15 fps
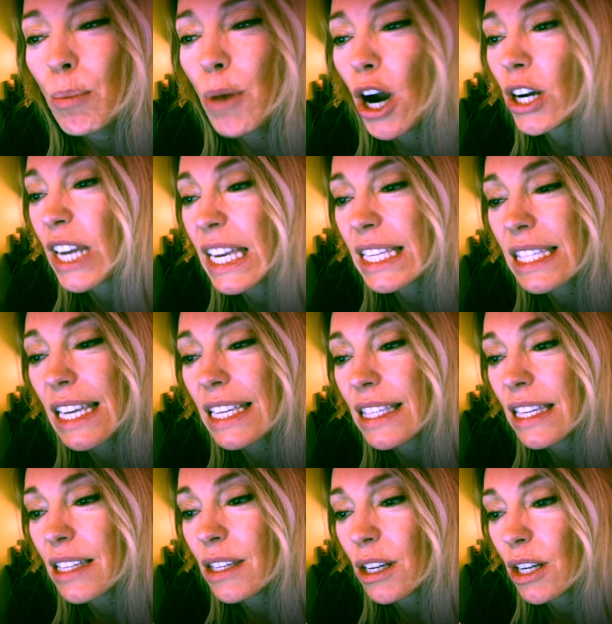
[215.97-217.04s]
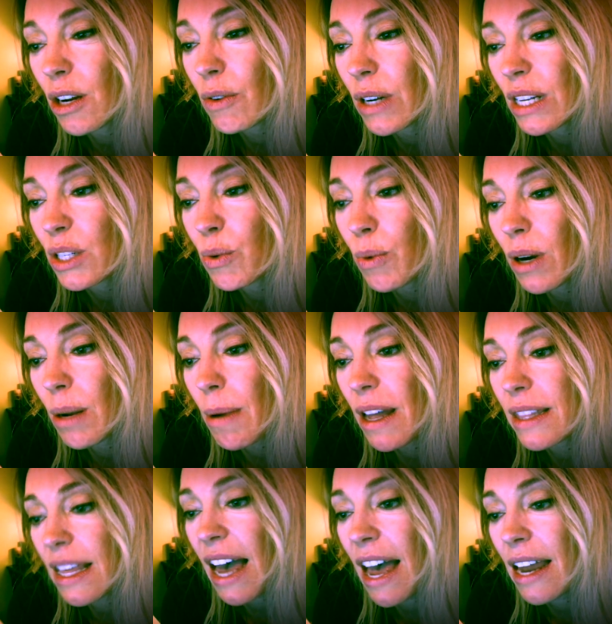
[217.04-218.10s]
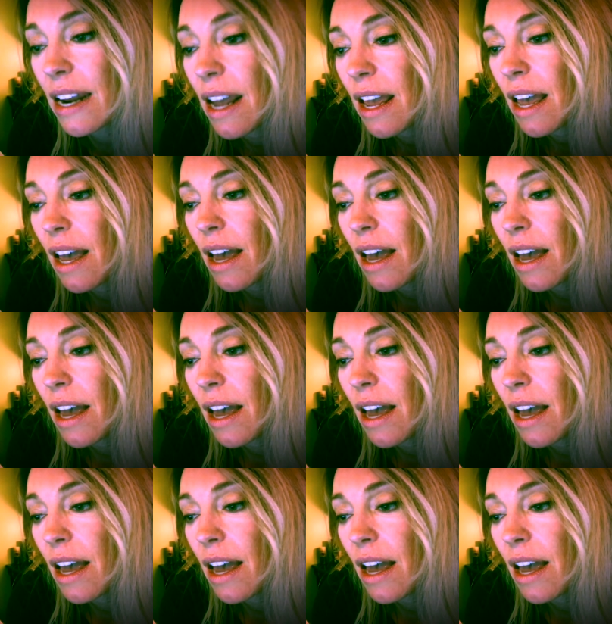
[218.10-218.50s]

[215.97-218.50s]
Parking's easy, so you don't need to worry about that.